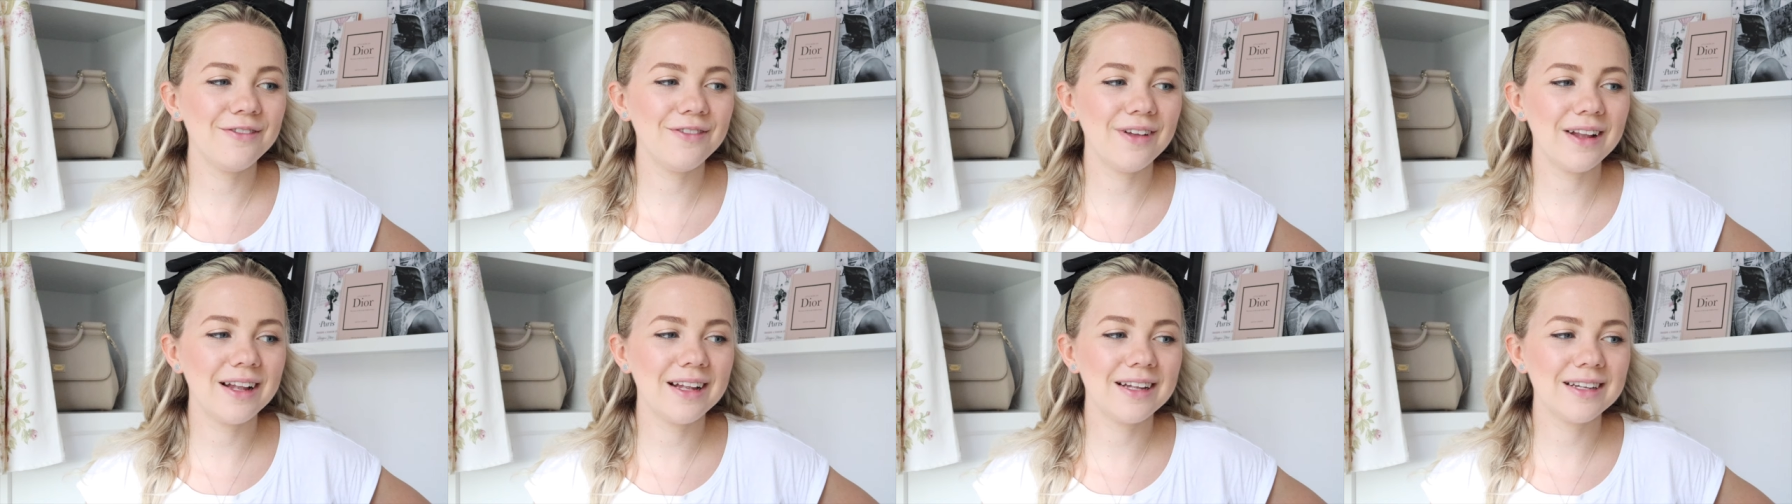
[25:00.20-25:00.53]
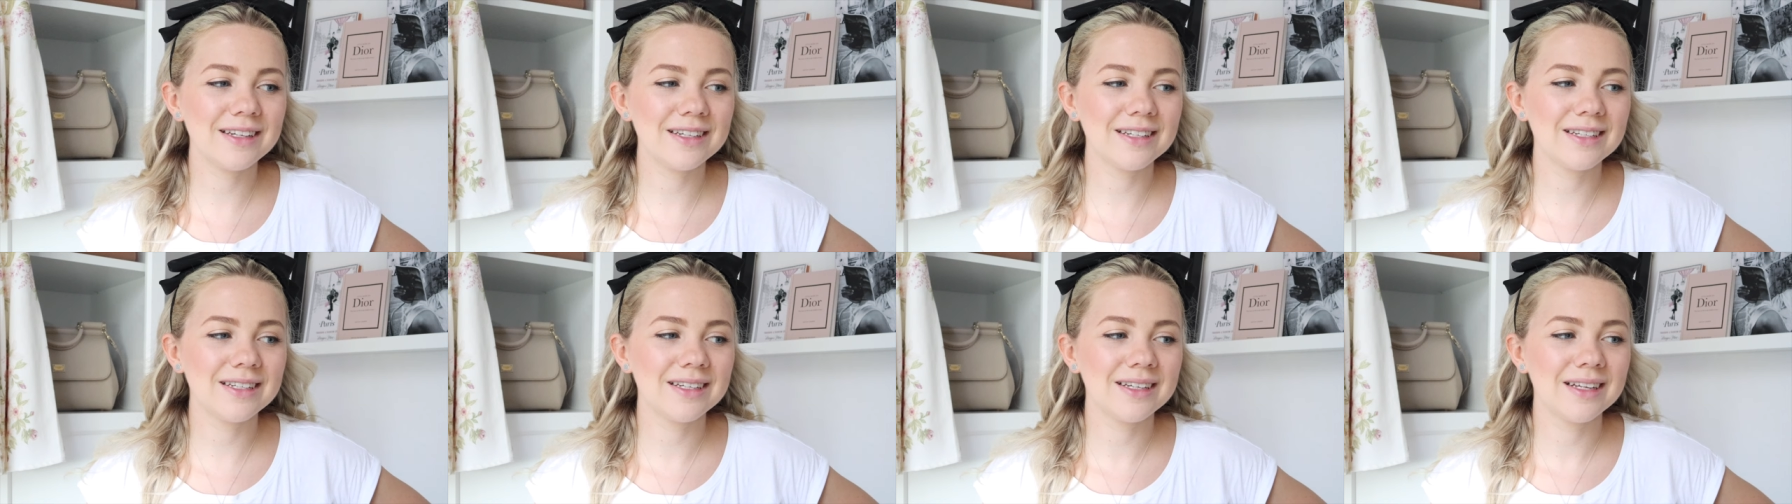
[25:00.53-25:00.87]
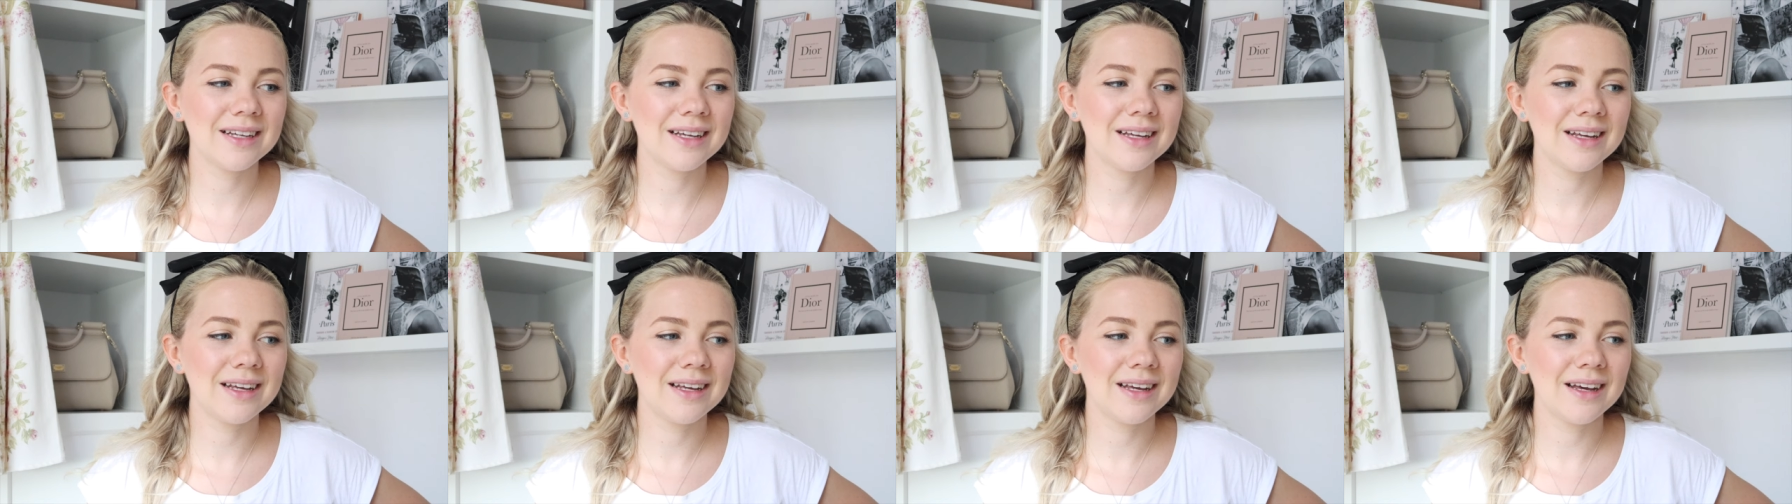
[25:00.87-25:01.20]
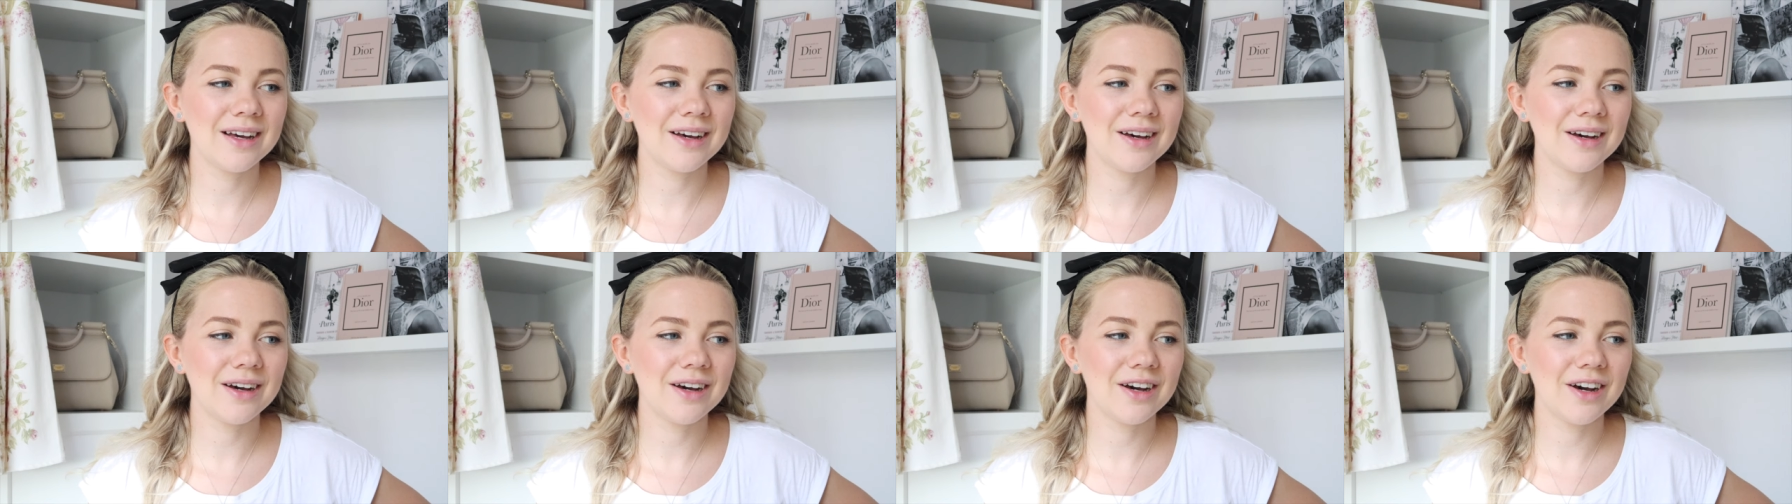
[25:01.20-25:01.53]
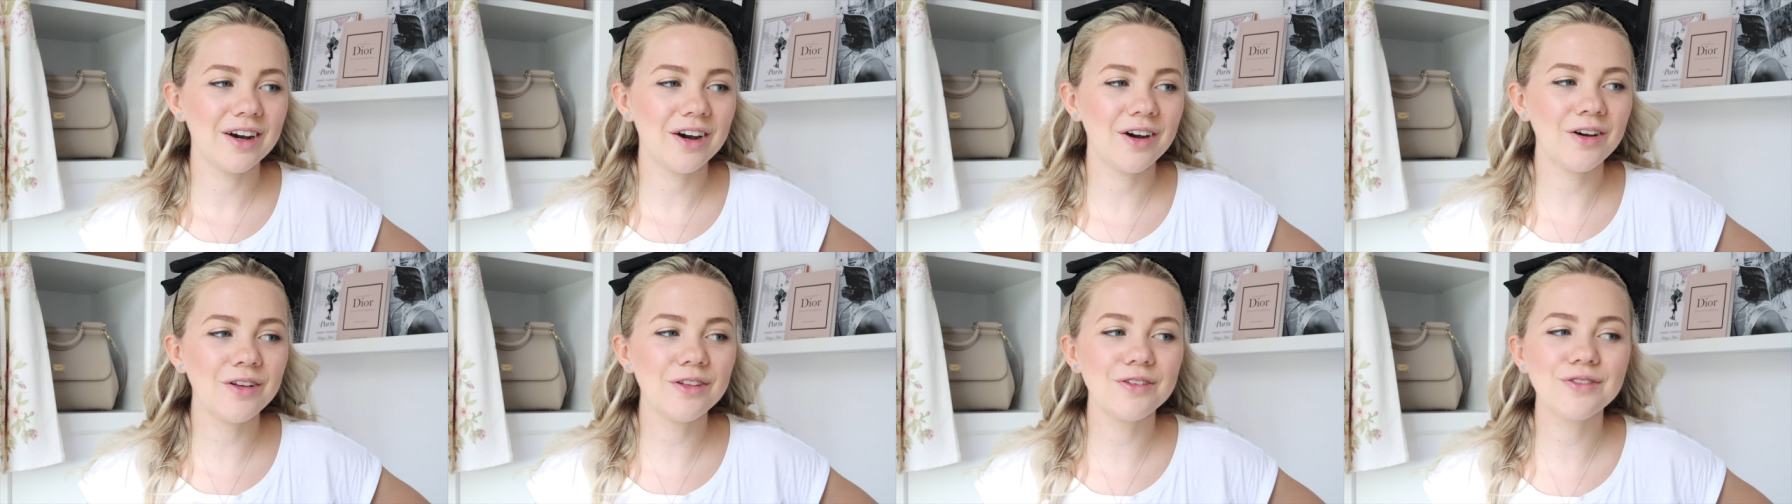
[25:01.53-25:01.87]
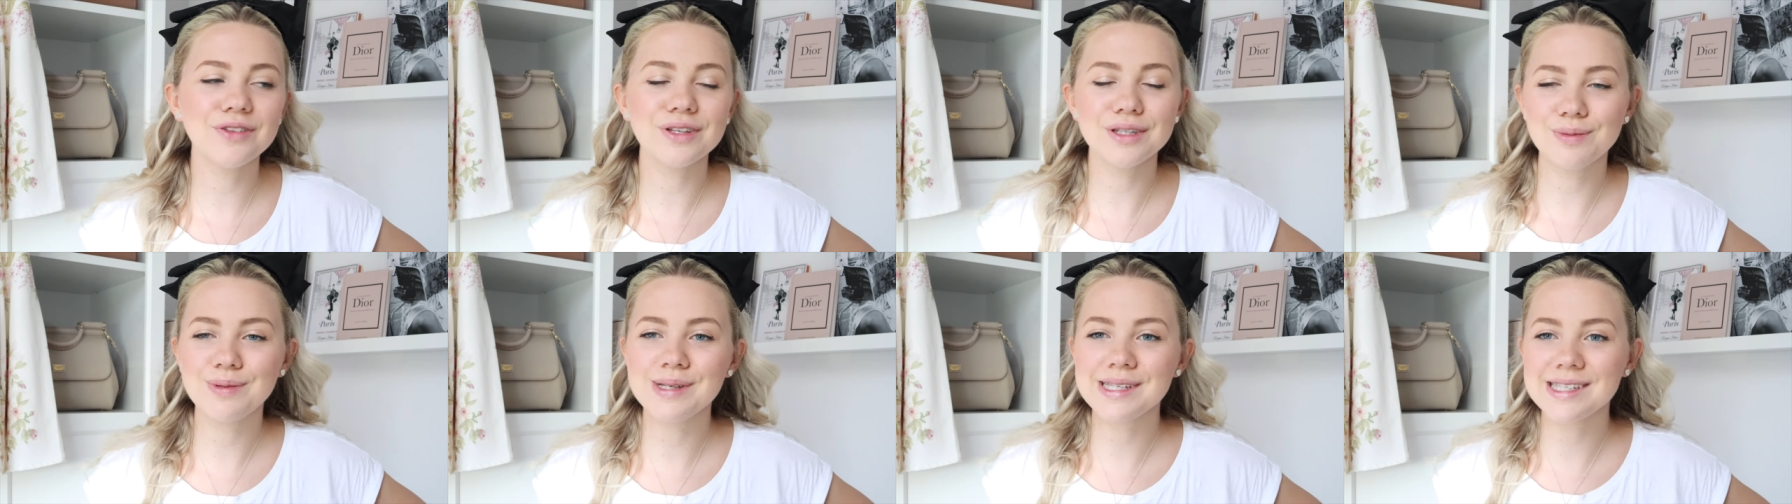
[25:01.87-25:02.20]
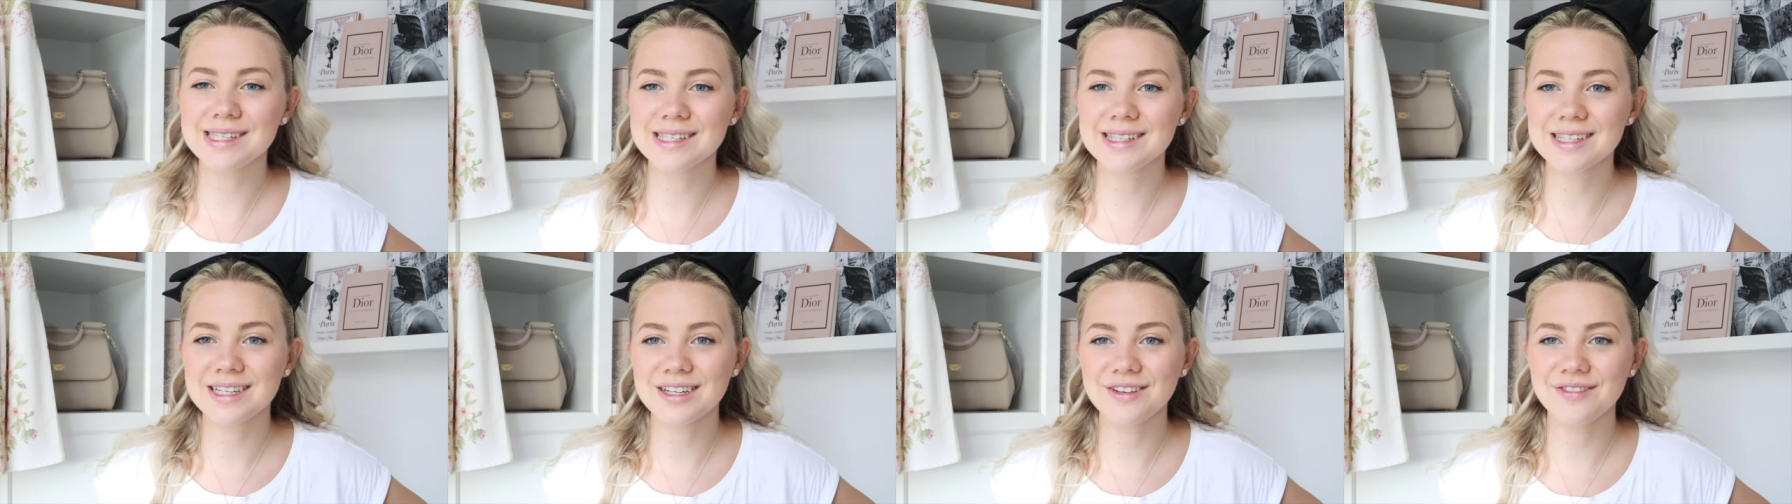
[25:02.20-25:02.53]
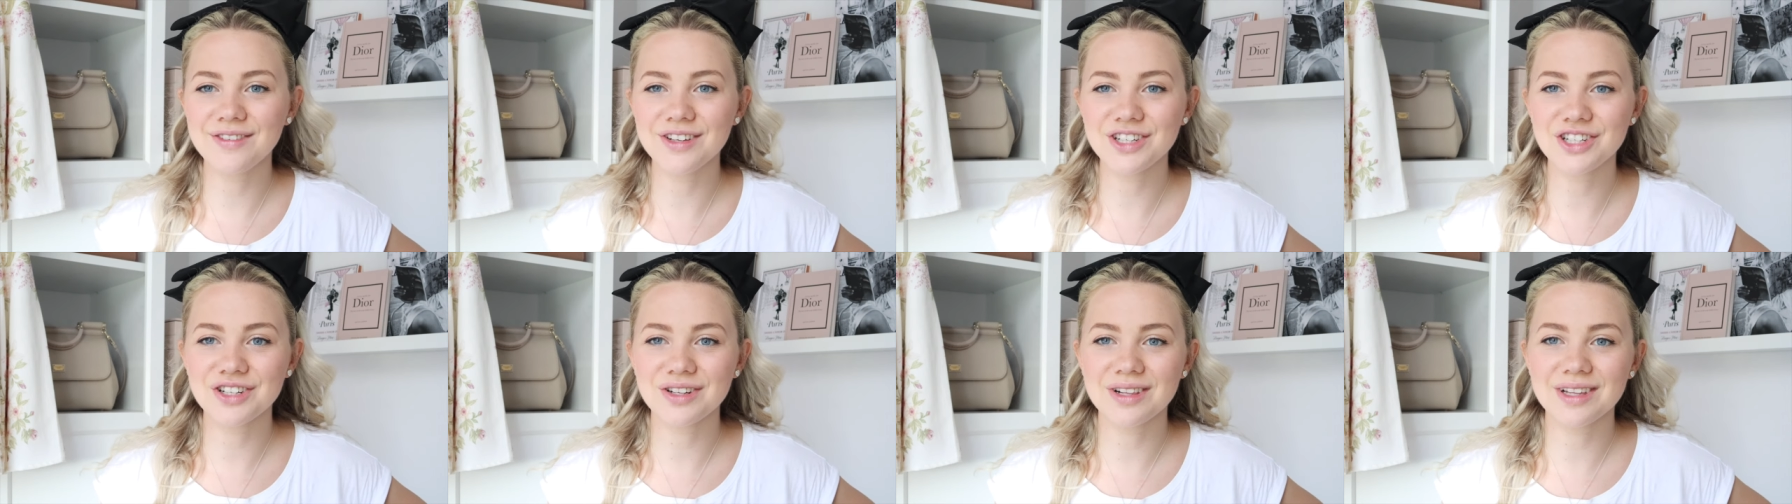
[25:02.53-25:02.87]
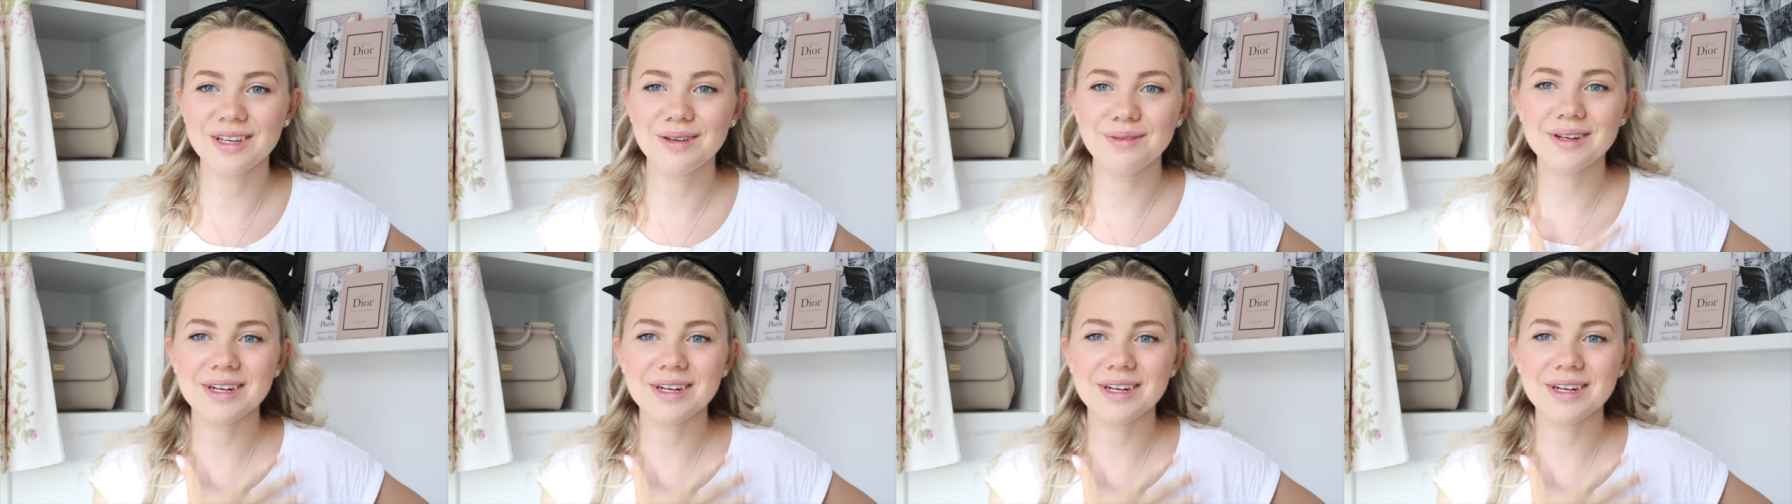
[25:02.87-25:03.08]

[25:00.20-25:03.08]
of felt all of these pieces individually,